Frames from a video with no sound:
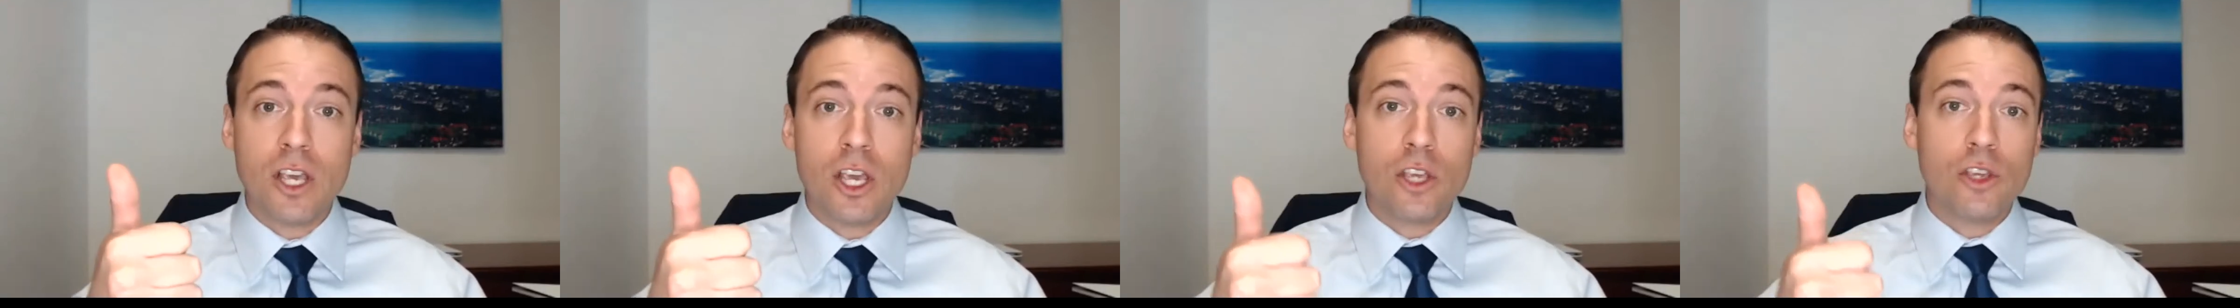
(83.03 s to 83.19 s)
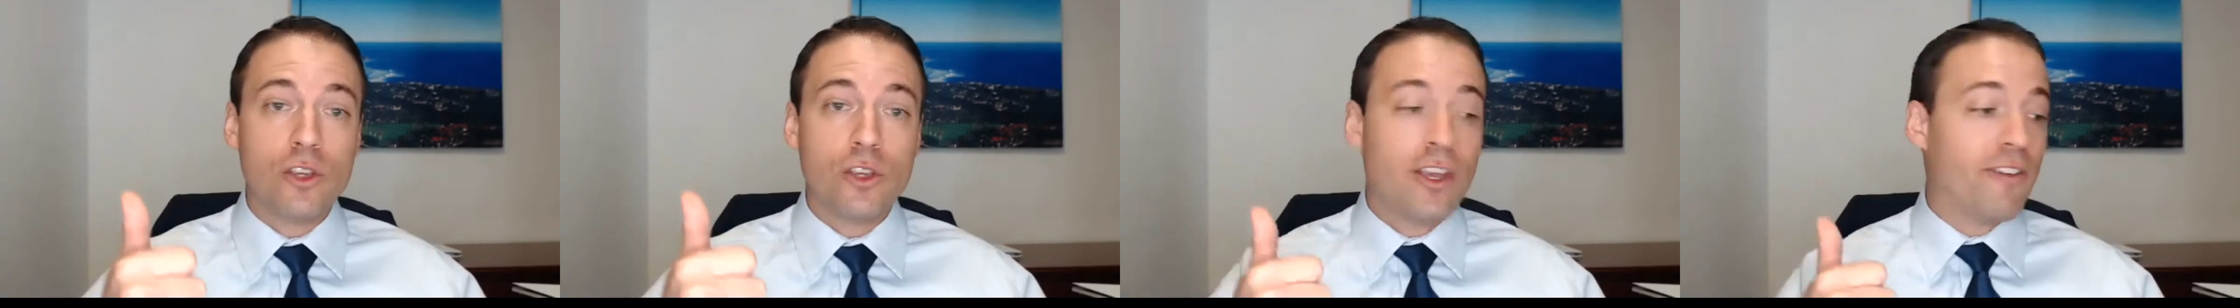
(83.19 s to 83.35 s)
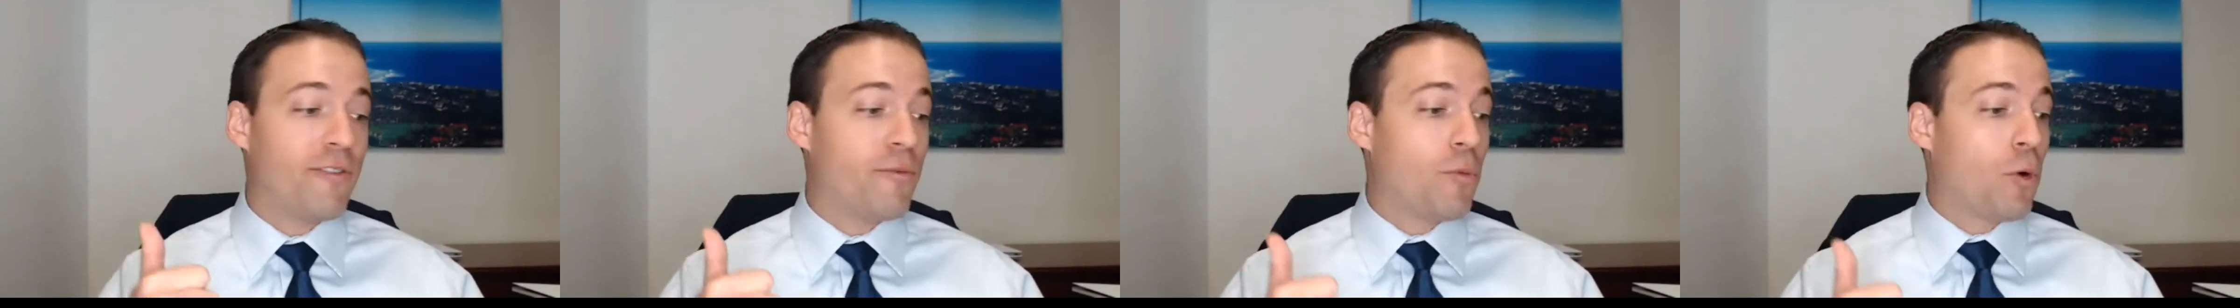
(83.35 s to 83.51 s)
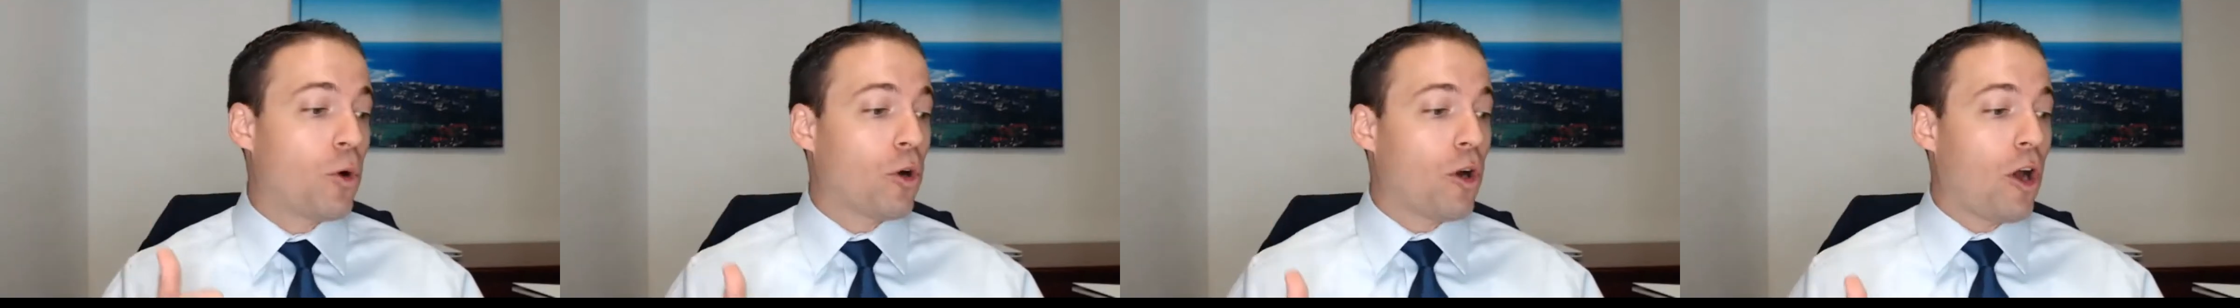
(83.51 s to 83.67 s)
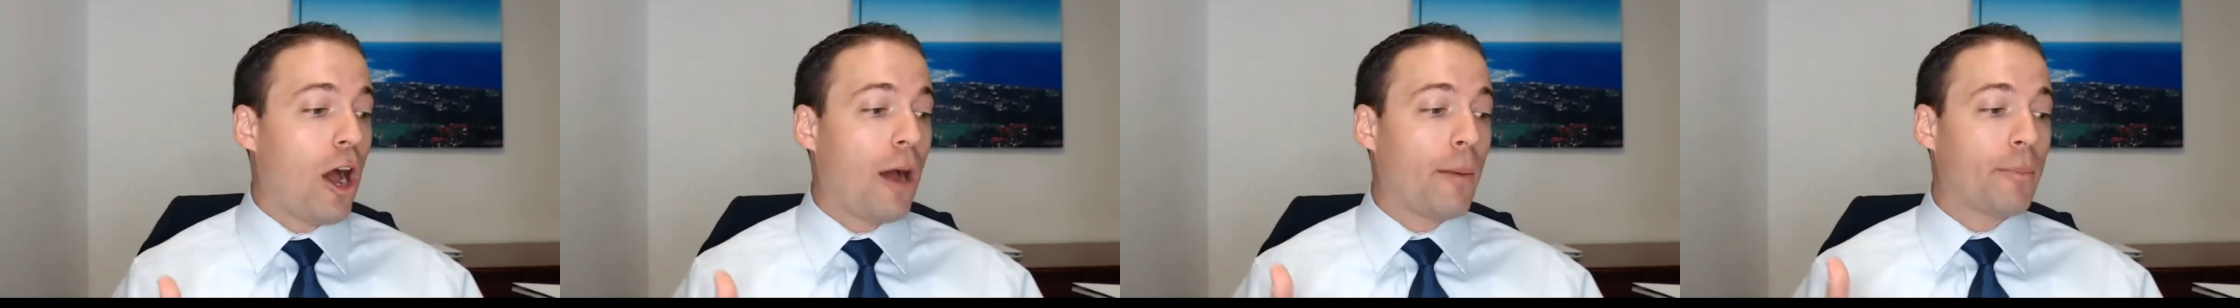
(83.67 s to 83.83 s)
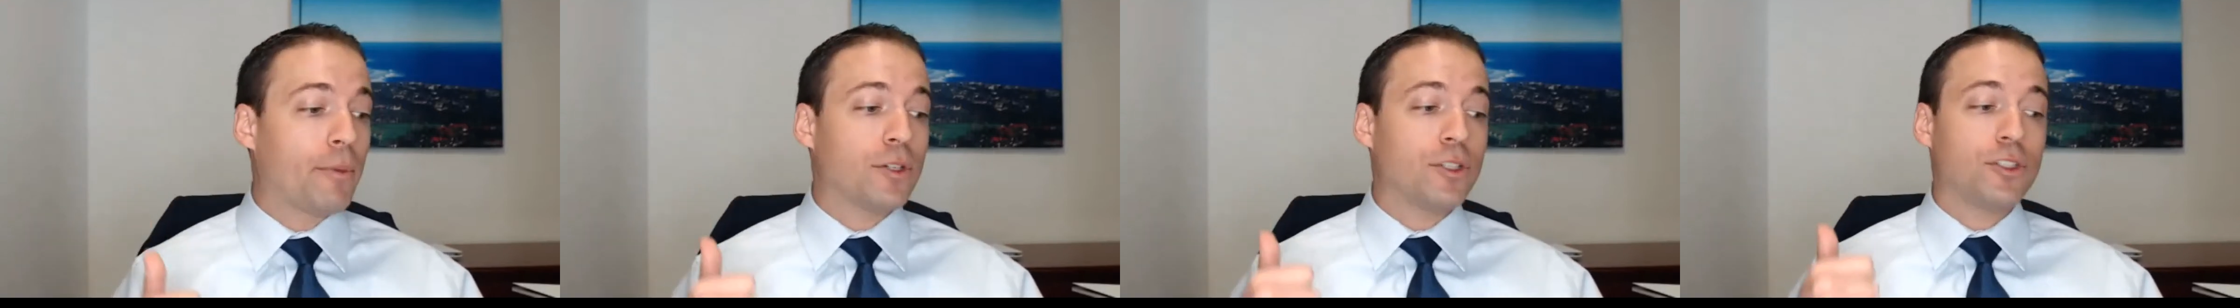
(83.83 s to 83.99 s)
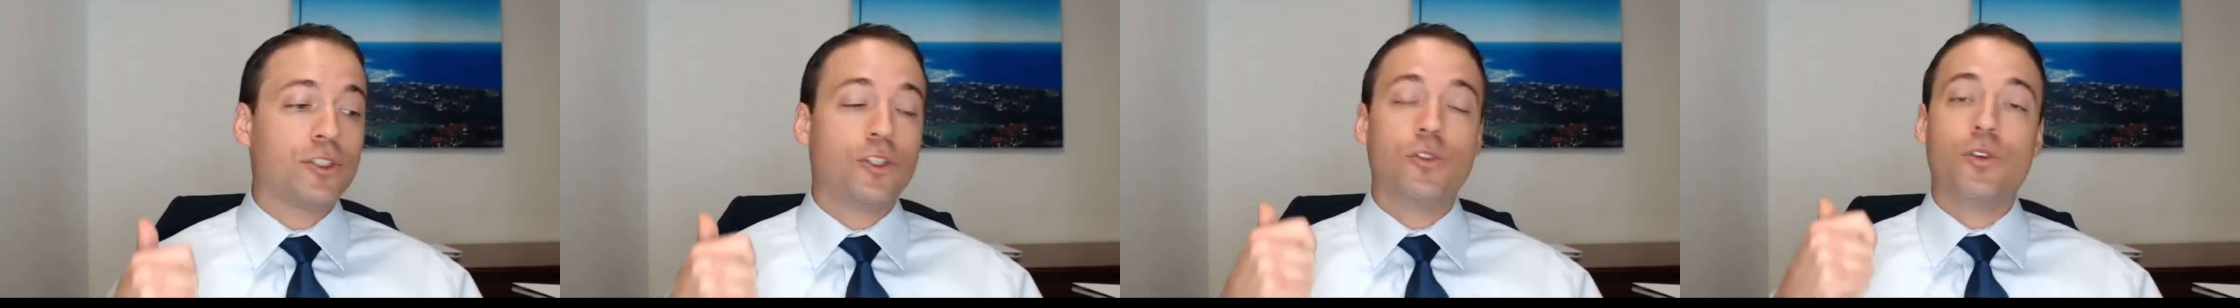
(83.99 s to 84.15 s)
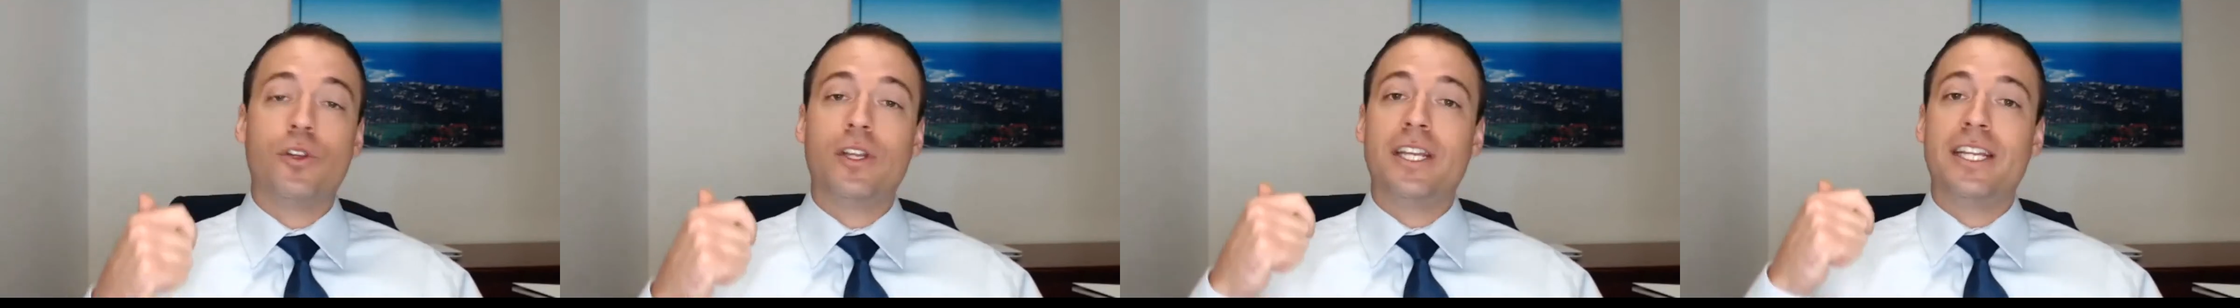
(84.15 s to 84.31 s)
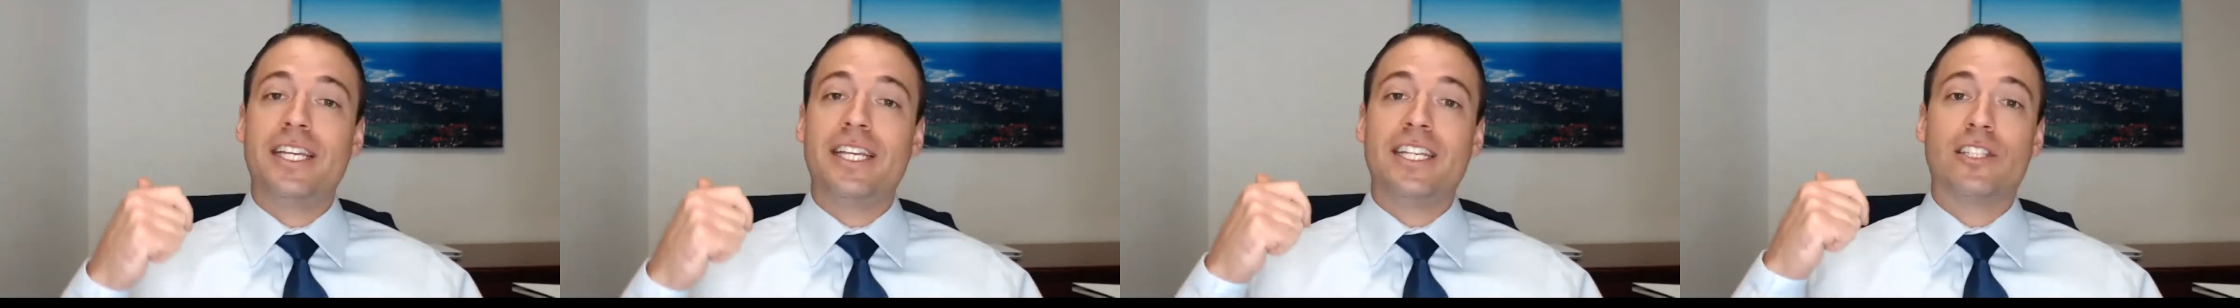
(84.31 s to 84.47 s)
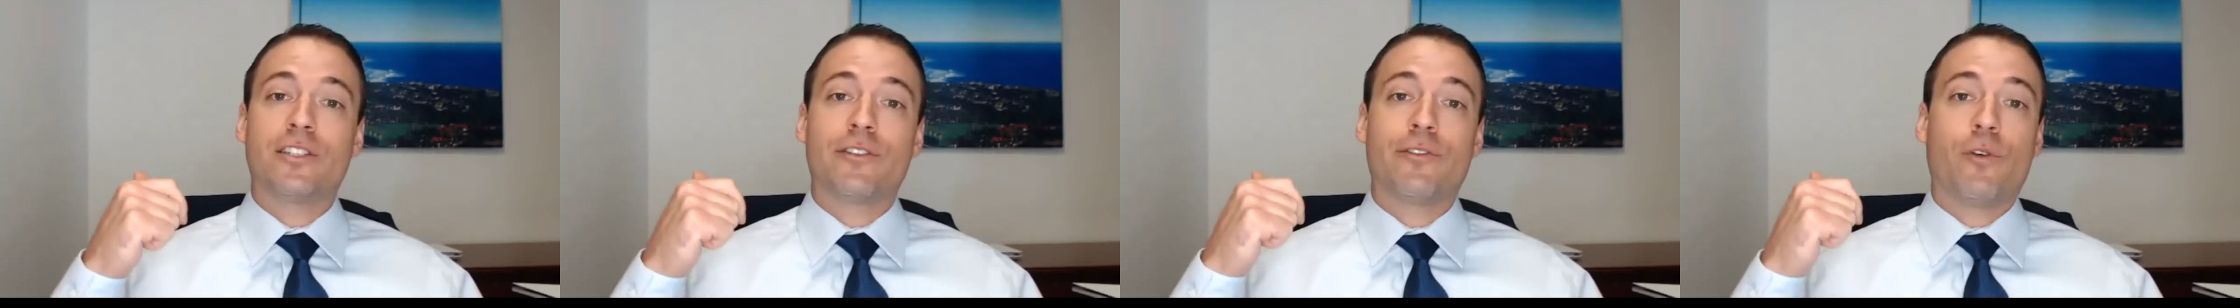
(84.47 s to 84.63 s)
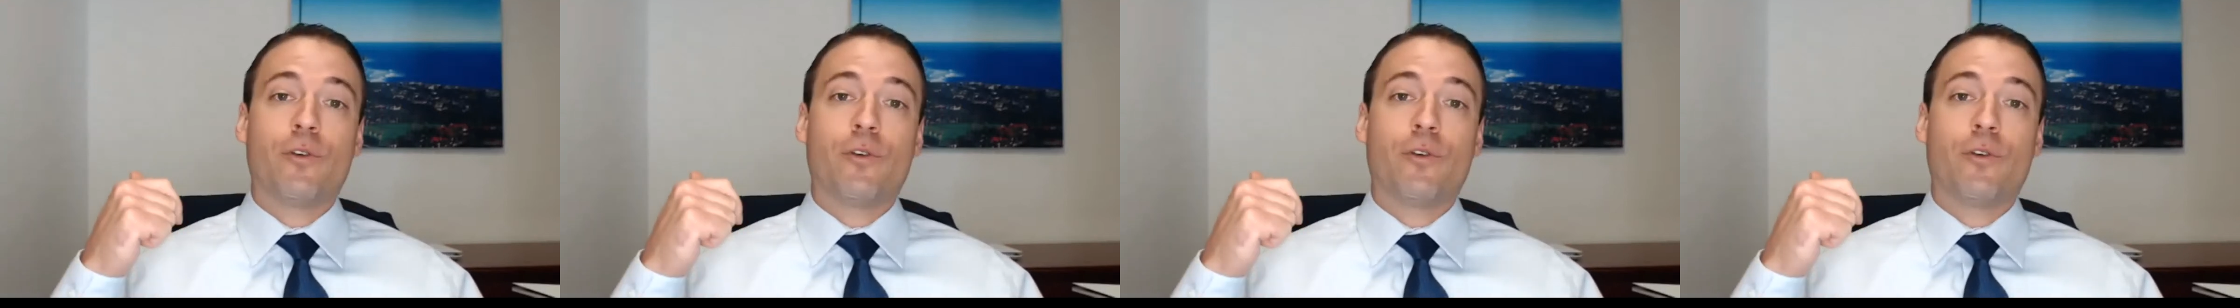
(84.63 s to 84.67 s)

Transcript: You have more opportunities